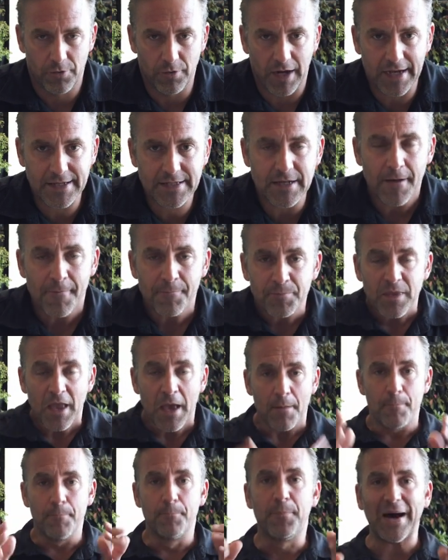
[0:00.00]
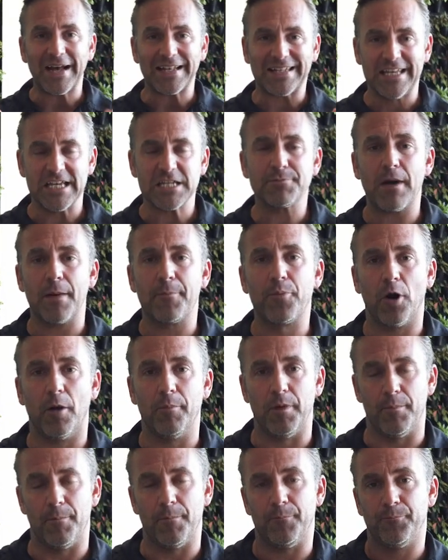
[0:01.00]
right? But here's my
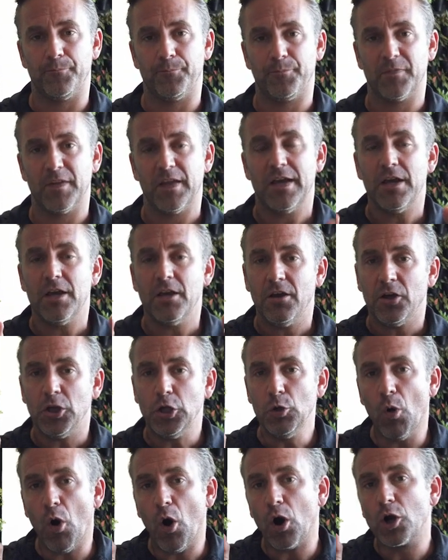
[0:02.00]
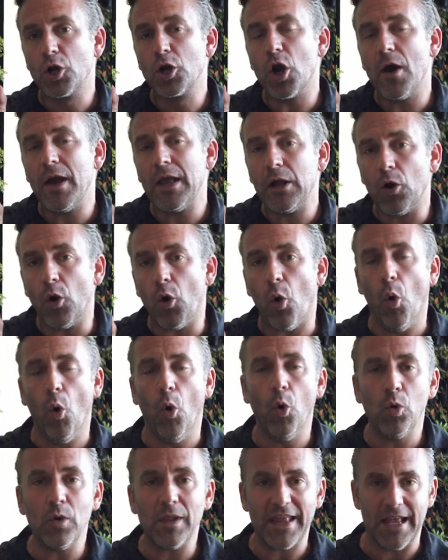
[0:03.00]
problem. You are going
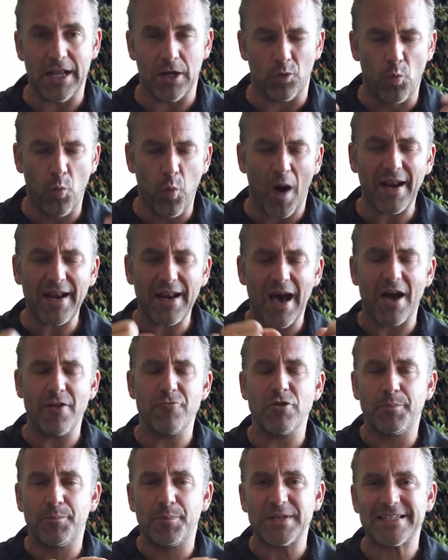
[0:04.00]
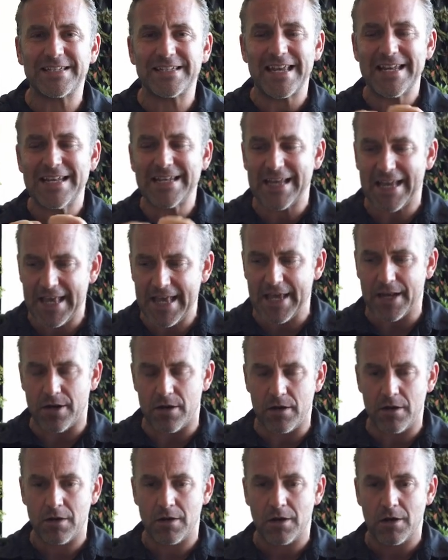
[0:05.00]
all in, 100%
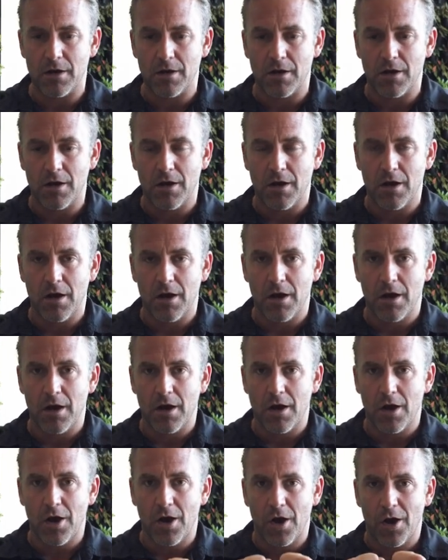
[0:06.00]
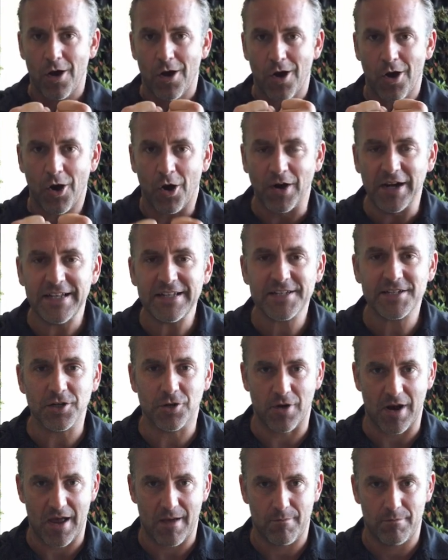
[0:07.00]
in on
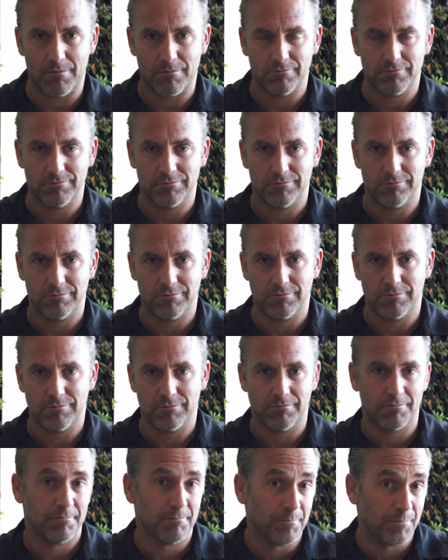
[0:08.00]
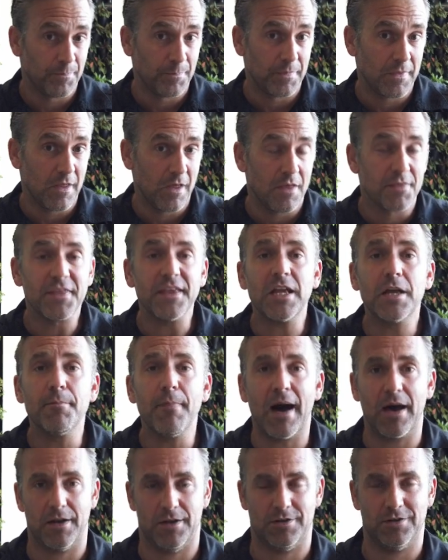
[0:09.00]
Instagram. Think
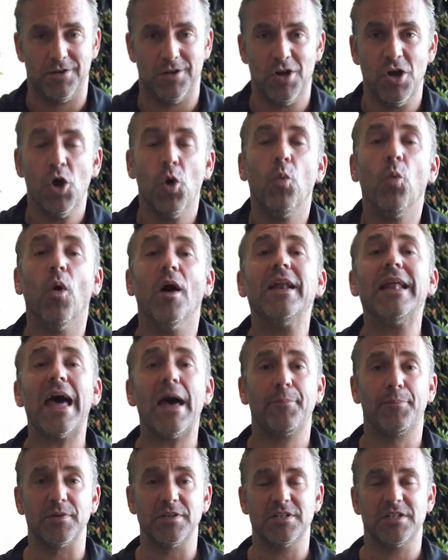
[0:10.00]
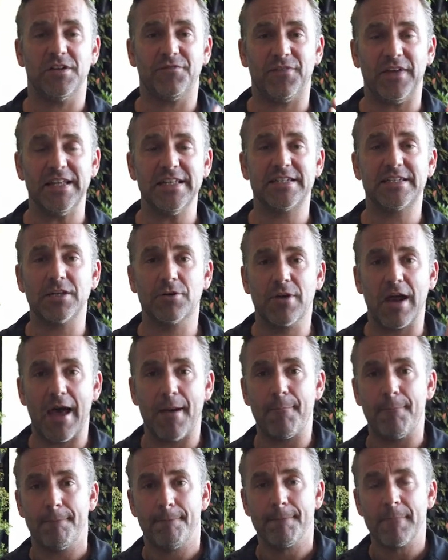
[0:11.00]
about it. What happens if
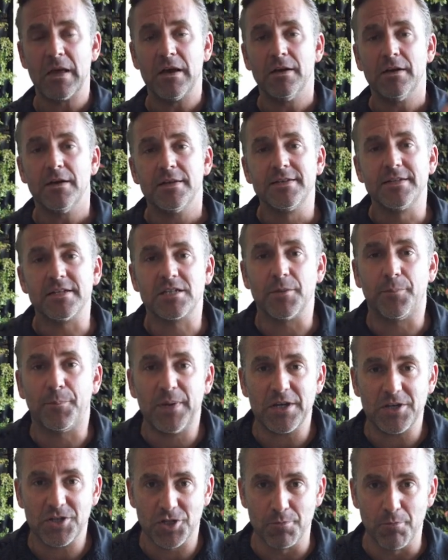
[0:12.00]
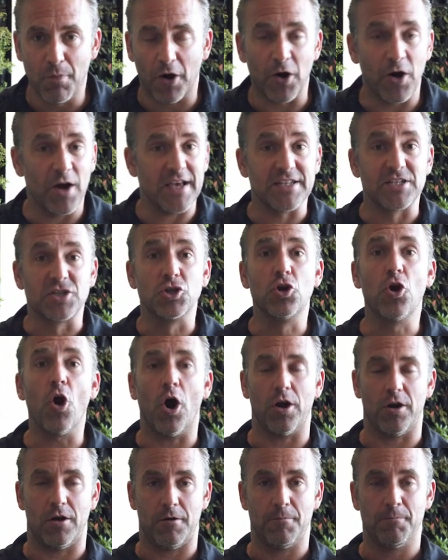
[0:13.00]
Instagram disappears tomorrow? It's
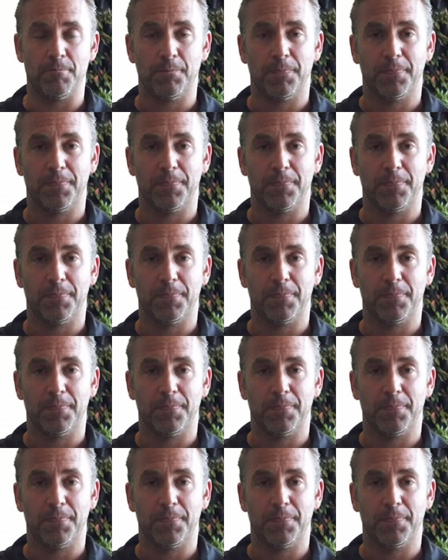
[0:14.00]
gone.